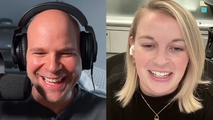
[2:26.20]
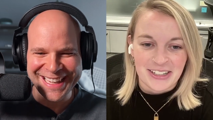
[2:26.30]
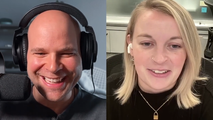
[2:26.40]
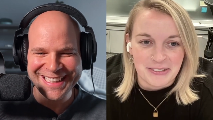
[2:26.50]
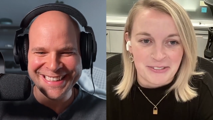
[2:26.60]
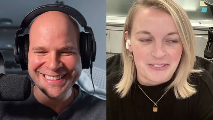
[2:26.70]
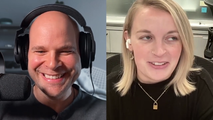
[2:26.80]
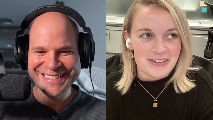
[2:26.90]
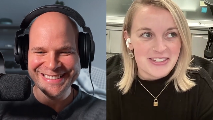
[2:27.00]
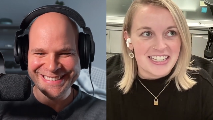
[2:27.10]
Speaker 1: I, you know,
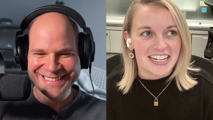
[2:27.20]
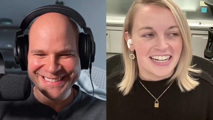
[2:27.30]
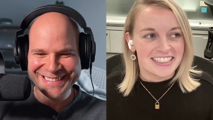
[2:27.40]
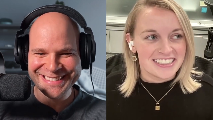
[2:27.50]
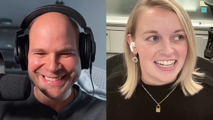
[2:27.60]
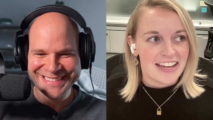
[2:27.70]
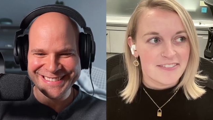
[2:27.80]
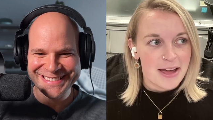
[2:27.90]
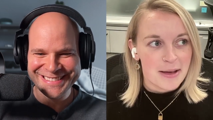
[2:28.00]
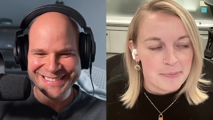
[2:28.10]
refuse to to
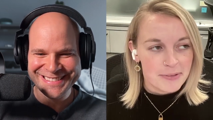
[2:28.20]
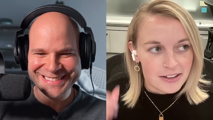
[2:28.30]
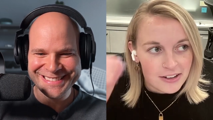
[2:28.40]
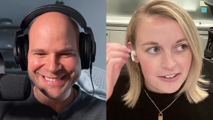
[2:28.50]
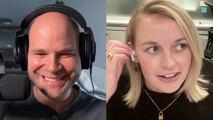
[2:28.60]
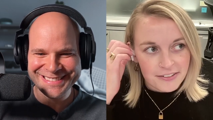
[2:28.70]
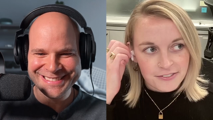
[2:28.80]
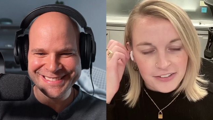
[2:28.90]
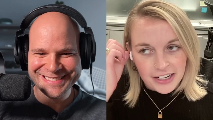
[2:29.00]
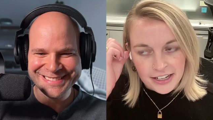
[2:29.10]
give up. I'll go down
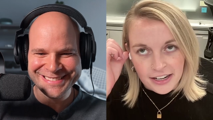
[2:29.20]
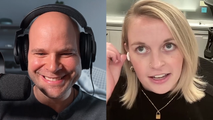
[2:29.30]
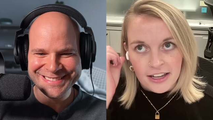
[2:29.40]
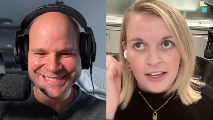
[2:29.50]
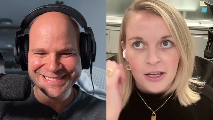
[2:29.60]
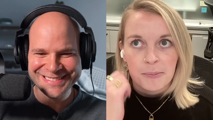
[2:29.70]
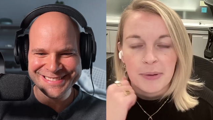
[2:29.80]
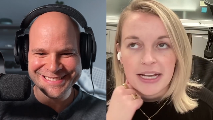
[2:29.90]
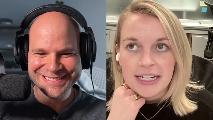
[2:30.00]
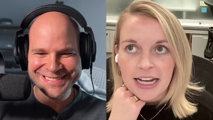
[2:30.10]
fighting,
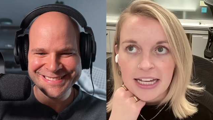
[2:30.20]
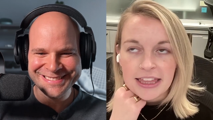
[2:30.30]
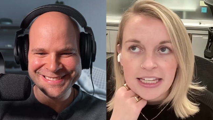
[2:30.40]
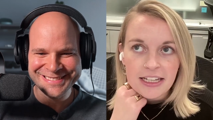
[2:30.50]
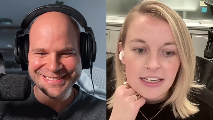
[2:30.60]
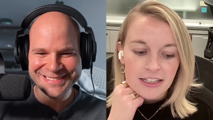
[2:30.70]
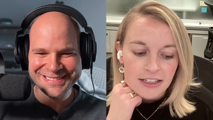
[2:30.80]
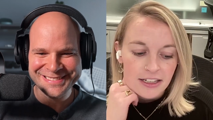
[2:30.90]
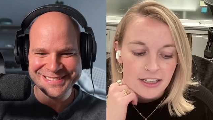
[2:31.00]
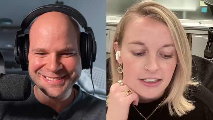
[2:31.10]
but I think
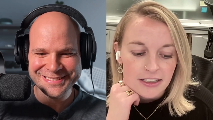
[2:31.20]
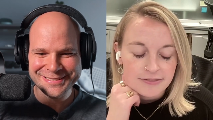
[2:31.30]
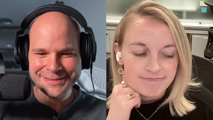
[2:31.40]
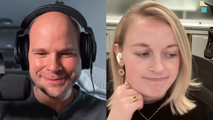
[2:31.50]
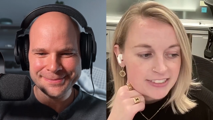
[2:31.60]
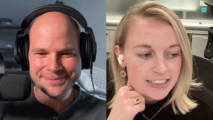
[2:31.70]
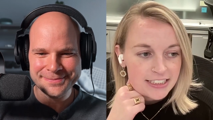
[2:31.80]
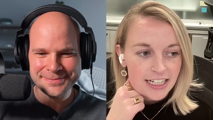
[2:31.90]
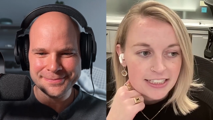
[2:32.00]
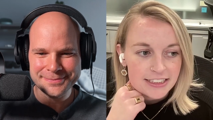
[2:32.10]
Mm,
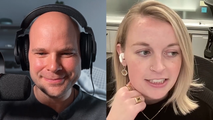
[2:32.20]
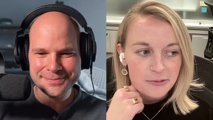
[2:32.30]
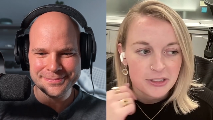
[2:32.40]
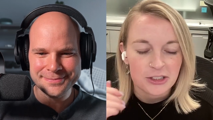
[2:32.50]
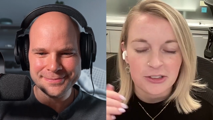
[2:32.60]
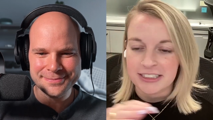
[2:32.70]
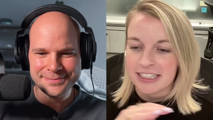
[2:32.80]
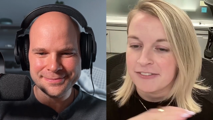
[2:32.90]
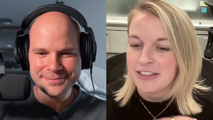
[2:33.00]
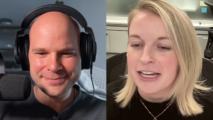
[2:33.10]
yeah, dealing with the stress
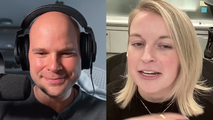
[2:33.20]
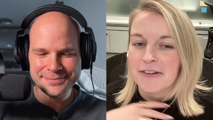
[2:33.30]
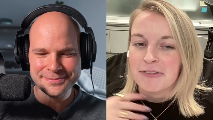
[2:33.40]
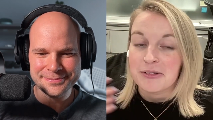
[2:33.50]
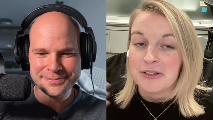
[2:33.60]
I've done a few